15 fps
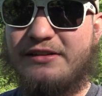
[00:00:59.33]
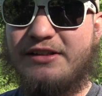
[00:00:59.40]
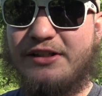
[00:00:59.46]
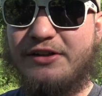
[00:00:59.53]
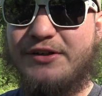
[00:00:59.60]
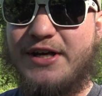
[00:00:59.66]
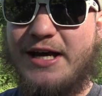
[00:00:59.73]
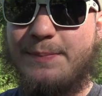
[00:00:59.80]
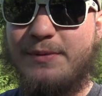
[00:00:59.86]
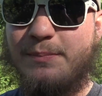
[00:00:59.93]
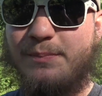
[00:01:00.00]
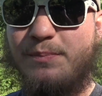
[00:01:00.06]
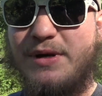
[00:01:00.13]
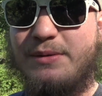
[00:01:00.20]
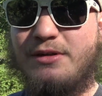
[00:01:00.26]
tilled up
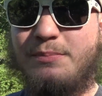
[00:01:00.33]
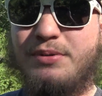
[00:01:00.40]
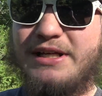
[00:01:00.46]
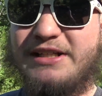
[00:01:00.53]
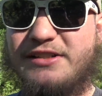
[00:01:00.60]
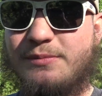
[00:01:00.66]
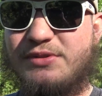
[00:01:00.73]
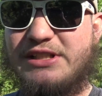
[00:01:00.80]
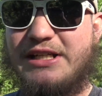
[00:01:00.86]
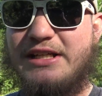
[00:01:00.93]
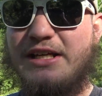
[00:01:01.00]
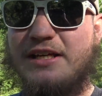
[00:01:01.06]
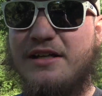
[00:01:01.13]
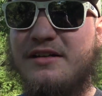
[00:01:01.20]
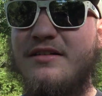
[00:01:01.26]
and maybe plant some seed
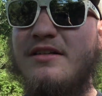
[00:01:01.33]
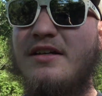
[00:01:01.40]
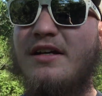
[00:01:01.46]
in.